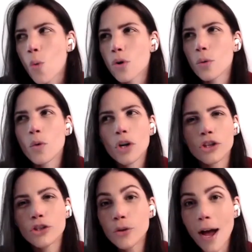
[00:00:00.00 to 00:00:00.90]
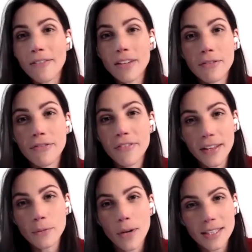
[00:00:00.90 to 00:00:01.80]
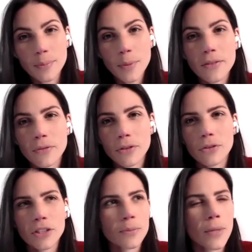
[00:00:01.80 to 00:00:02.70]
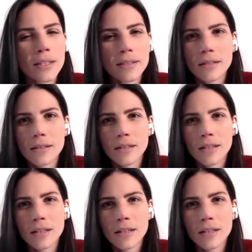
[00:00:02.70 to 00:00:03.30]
what do you have any fit recipes for Christmas?